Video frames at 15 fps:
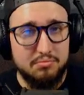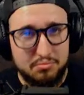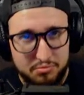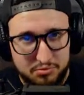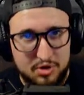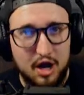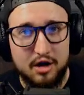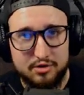
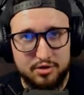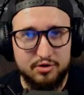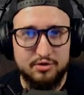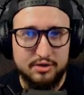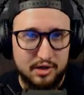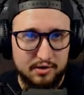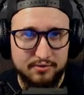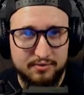Talk to
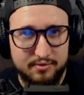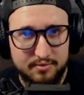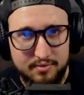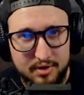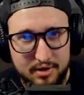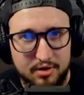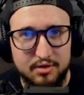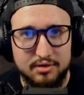yourself. I
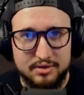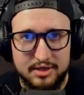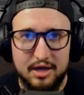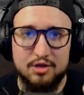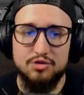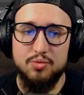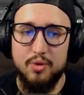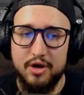know it sounds
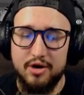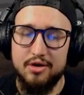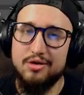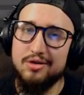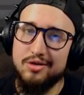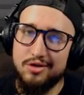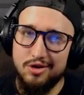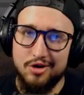weird.
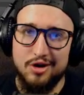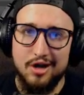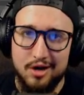You're going to